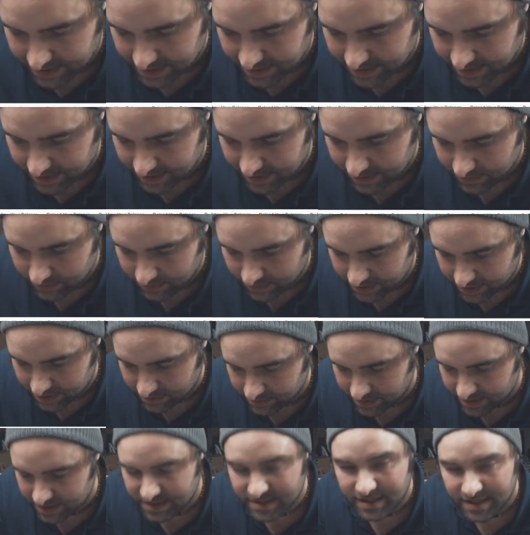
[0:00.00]
seeing which
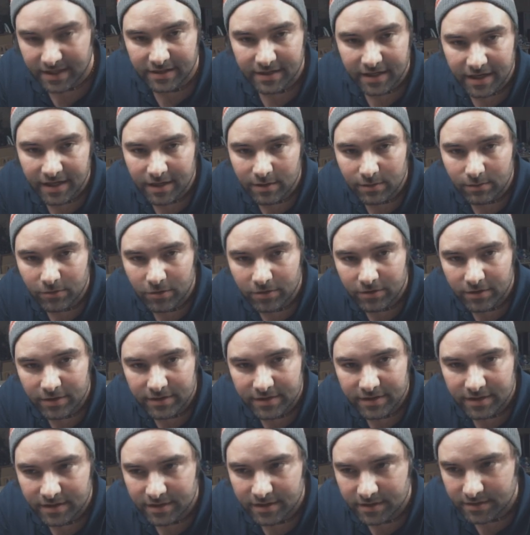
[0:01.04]
ones I like more
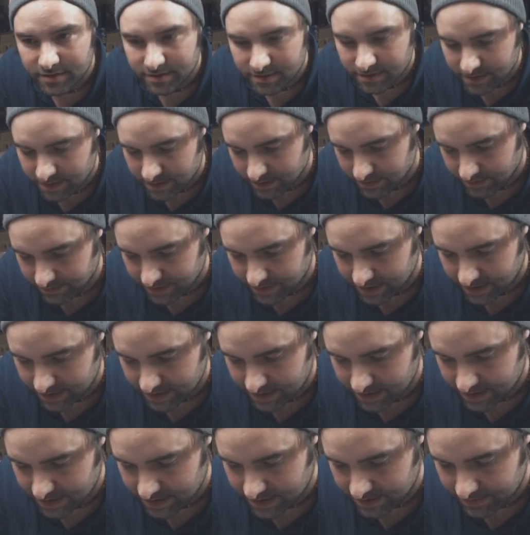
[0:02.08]
than others, because
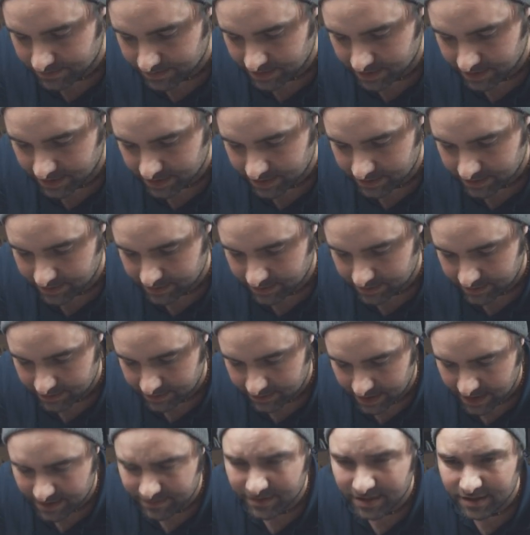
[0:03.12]
this is pretty cool.
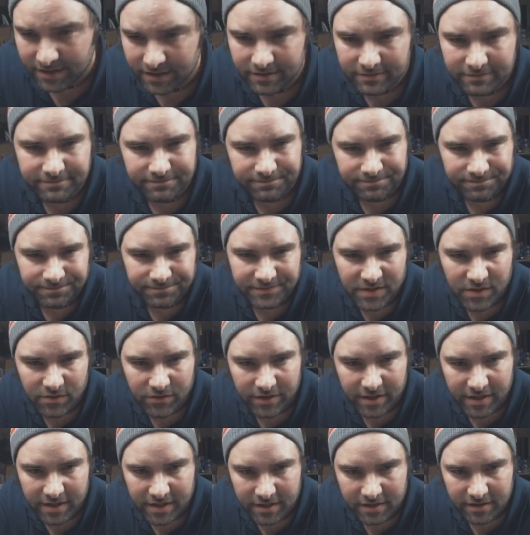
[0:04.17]
I mean,
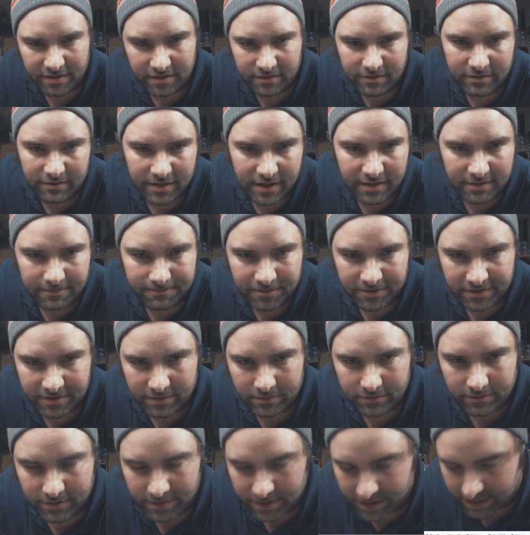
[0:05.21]
granted, you do gotta put the
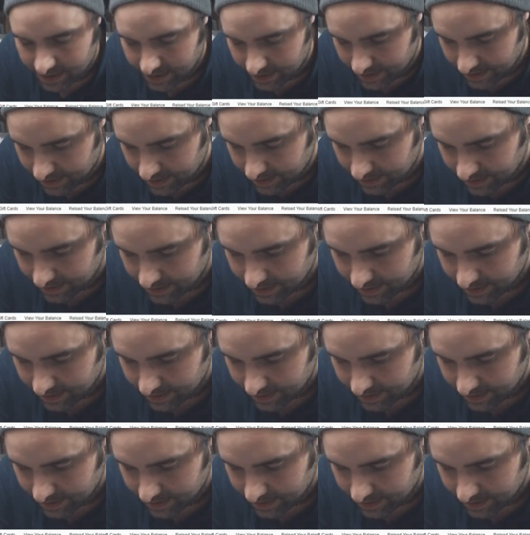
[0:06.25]
work in,